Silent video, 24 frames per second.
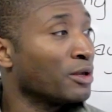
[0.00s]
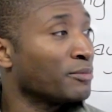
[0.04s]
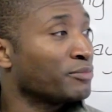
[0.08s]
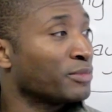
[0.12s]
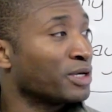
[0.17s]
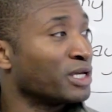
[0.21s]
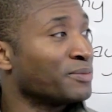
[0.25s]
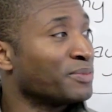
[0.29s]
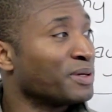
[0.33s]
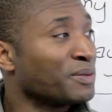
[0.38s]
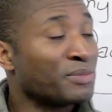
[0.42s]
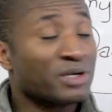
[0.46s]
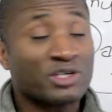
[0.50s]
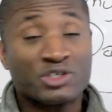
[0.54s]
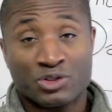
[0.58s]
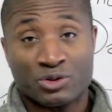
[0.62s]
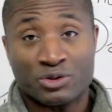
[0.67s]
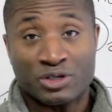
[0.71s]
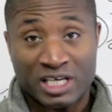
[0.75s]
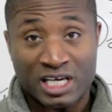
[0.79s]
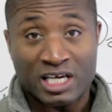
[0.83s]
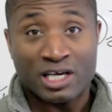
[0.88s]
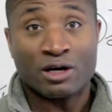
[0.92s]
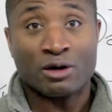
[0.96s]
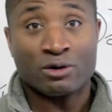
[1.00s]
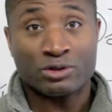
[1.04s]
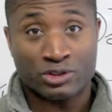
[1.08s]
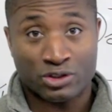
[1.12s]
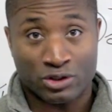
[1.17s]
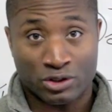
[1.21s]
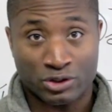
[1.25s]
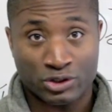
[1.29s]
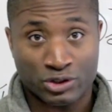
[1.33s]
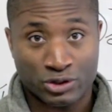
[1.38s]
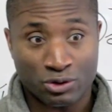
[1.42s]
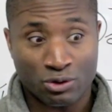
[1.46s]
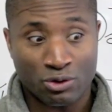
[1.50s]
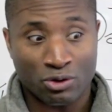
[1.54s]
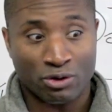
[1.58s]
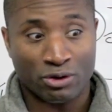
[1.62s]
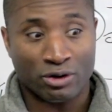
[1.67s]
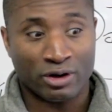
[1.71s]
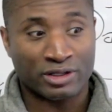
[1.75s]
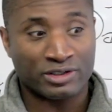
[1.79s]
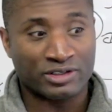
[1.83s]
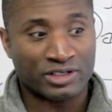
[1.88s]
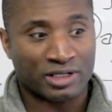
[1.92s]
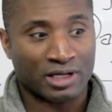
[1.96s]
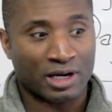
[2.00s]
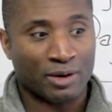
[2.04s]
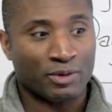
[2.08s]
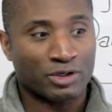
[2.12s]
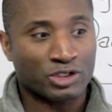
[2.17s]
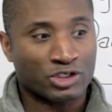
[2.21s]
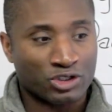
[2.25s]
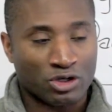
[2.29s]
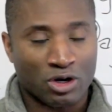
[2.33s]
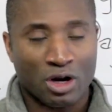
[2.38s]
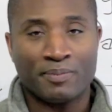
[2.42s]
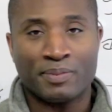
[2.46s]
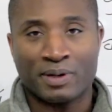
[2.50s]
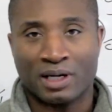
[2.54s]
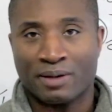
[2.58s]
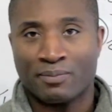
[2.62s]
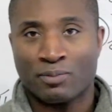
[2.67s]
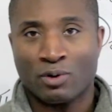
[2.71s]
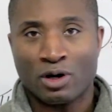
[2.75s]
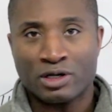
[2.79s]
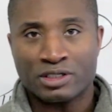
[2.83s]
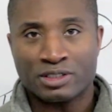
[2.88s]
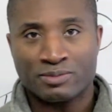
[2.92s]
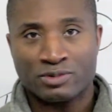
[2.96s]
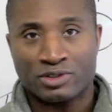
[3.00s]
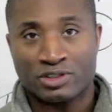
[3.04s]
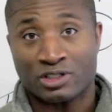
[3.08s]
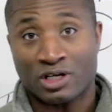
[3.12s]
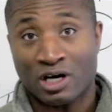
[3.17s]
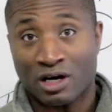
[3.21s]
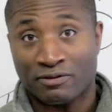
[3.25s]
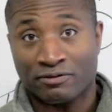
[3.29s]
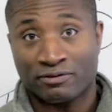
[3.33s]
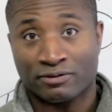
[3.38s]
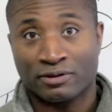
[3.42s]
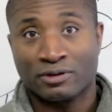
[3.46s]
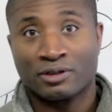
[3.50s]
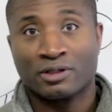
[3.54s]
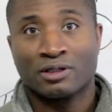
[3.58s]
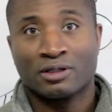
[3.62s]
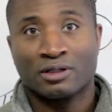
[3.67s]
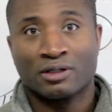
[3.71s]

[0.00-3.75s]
Maybe Mr. E goes to the store and said, I went shopping and bought some stuff.